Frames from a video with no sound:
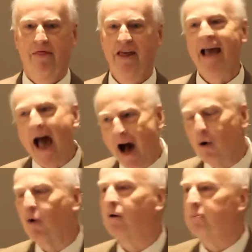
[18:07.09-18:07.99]
The
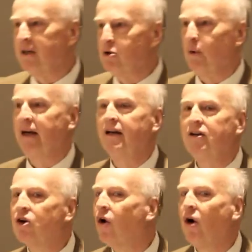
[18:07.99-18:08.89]
Hour
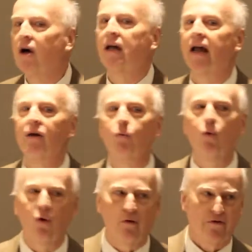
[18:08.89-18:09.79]
Between Dog and
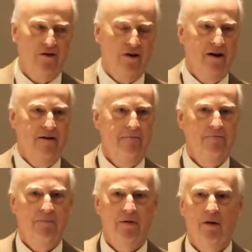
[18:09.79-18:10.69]
Wolf.
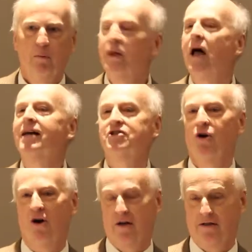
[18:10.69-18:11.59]
We like
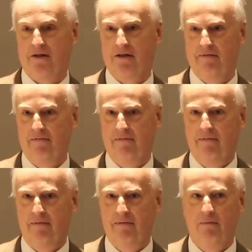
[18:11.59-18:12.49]
dogs.
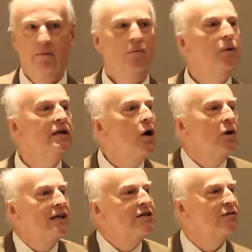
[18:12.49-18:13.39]
We know
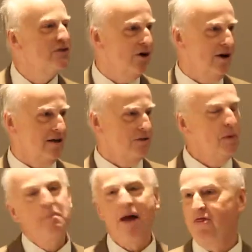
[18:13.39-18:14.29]
lots of dogs.
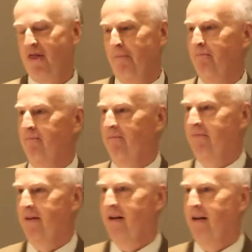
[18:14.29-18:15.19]
We pet them.
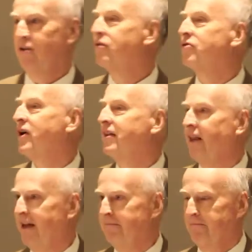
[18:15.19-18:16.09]
They're friendly.